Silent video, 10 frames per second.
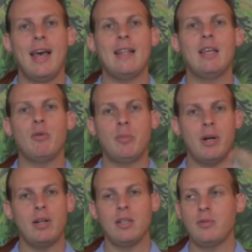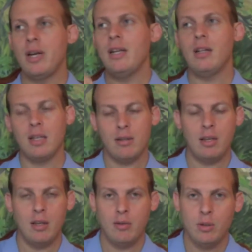And then when the product is ready,
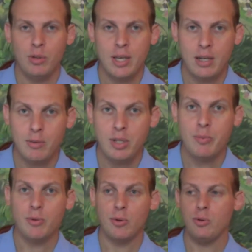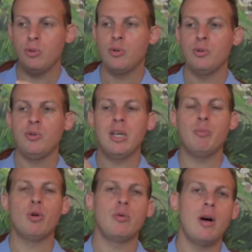you'll get it cheaper, or you'll
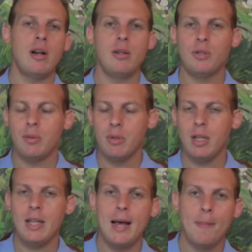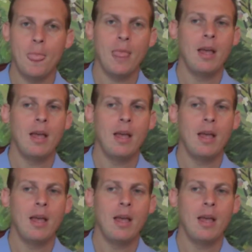get more quantity or something like that.